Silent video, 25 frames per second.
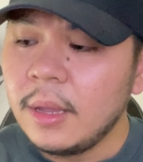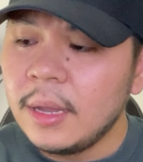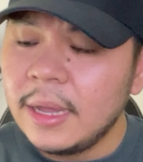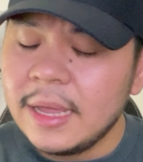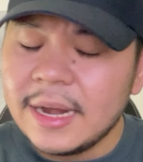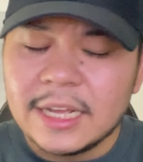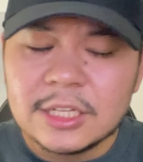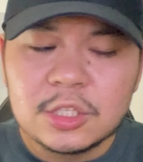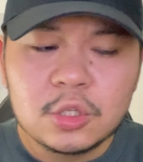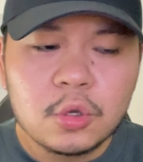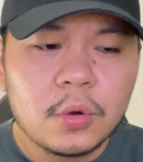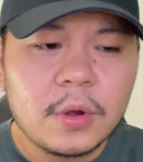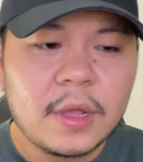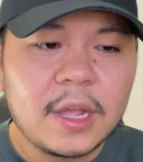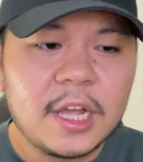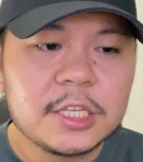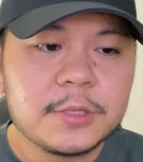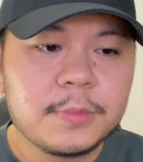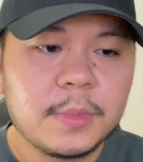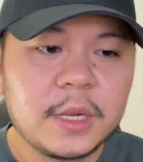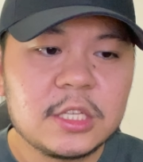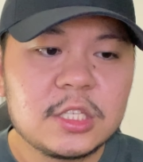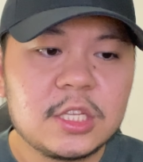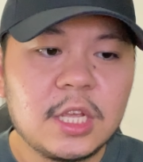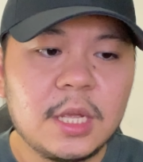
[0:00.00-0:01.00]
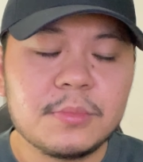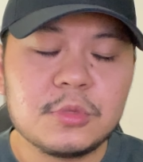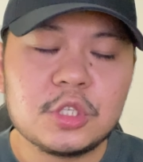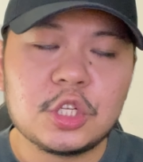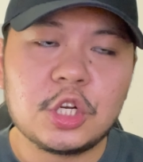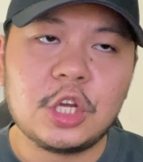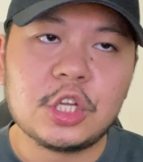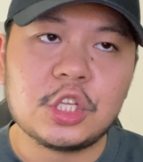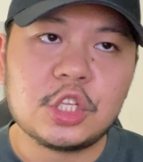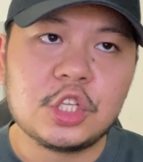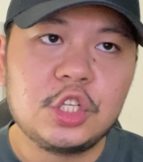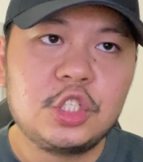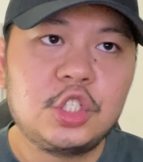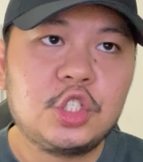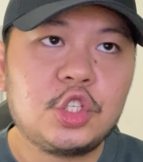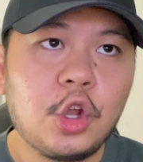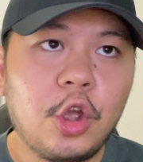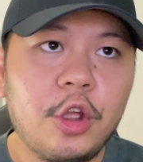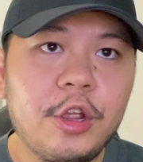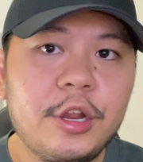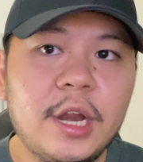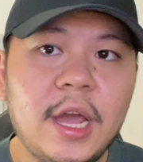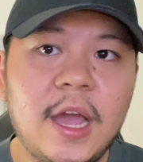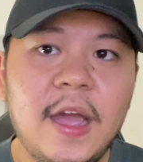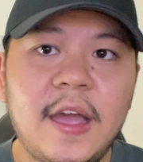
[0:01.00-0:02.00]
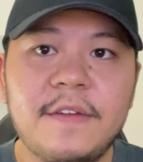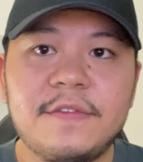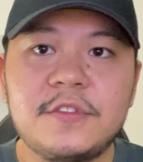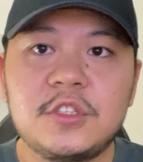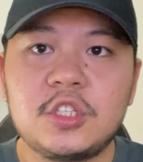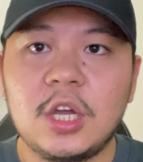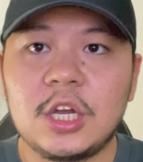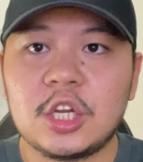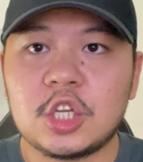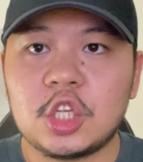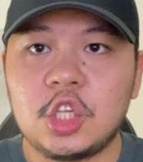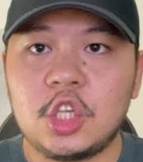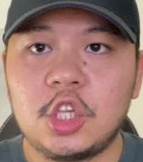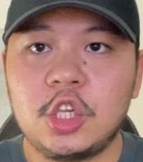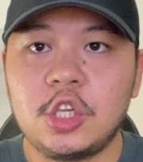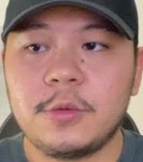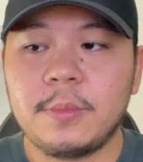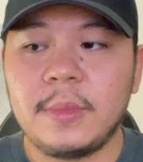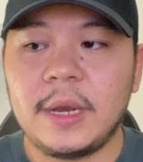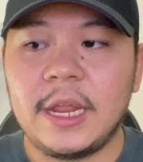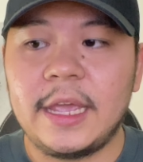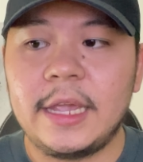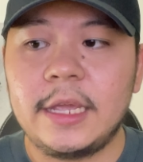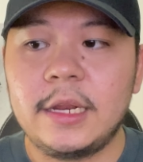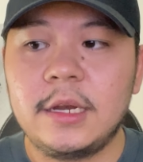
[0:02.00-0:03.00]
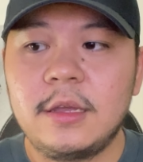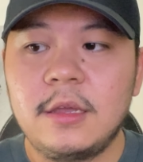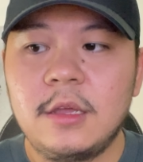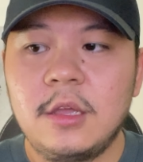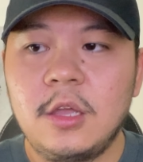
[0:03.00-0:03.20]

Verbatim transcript: And I told you guys many times, you know, you don't have to accumulate